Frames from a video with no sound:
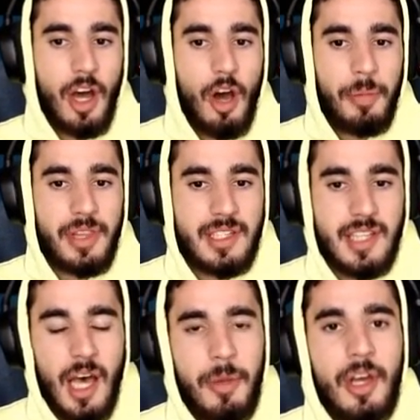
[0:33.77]
to open
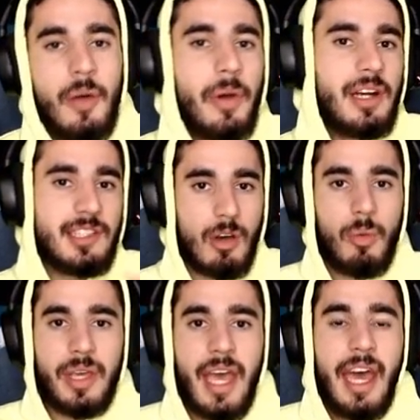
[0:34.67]
this up. We're going to see
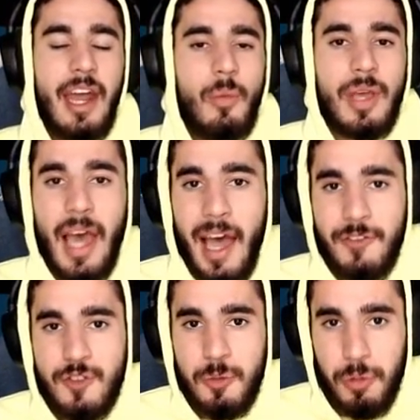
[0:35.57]
what we get, and we
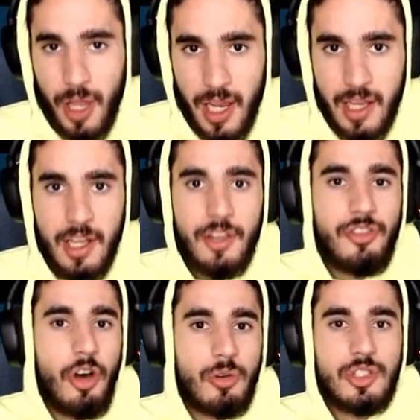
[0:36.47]
have to play
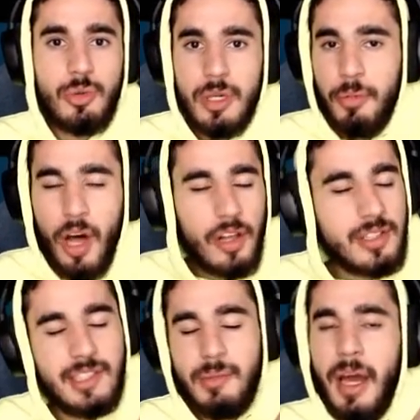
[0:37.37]
those three
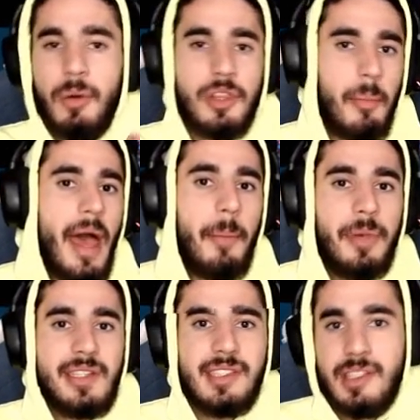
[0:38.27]
brawlers. Doesn't matter what the
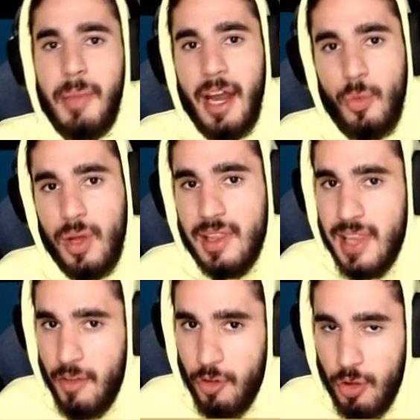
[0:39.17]
map is, doesn't matter what
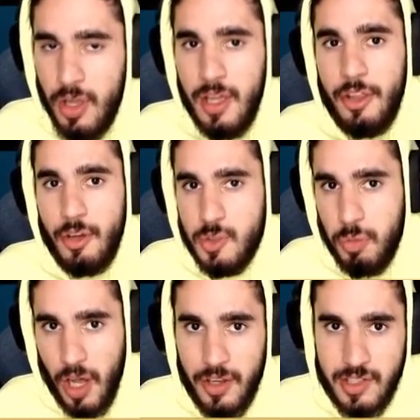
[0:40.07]
level those
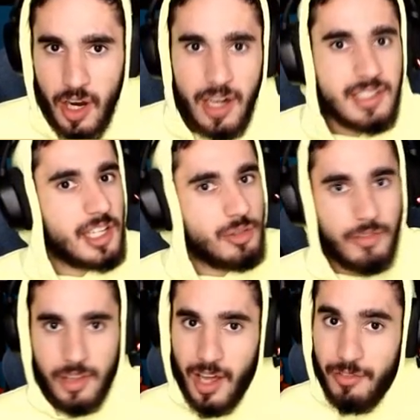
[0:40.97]
brawlers are, because I do
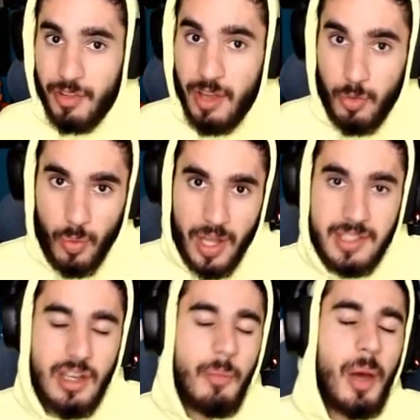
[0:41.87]
have a lot of level
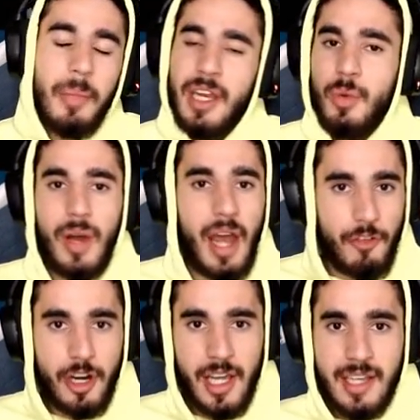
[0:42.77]
ones on my mini,
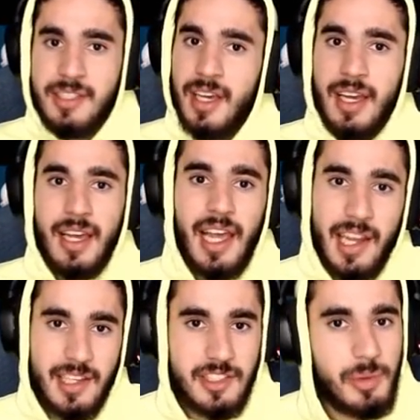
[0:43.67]
whatever it is. It
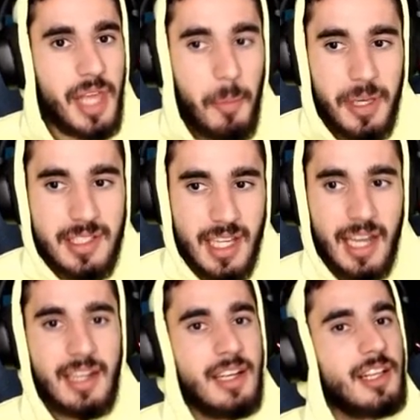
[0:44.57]
is. So with that being
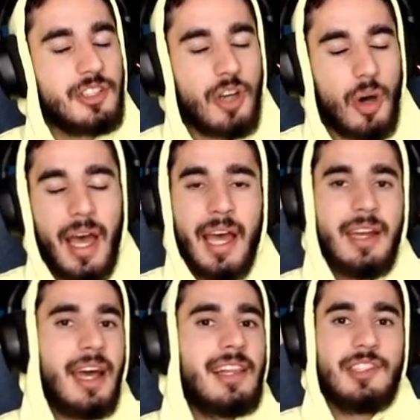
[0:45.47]
said, let's go
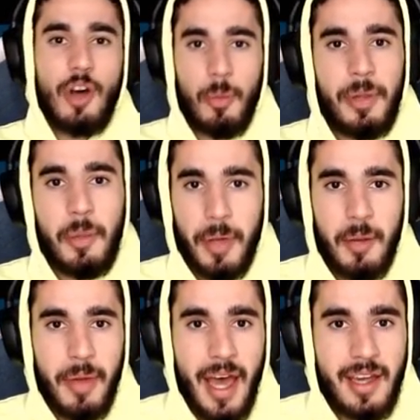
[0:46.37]
ahead and let's open the
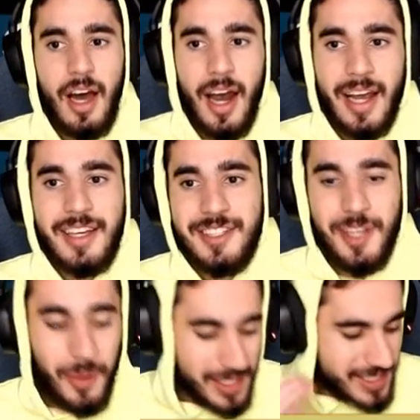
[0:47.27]
pin pack. All right,
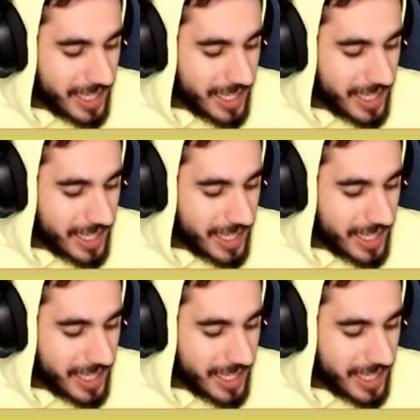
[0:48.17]
so let's get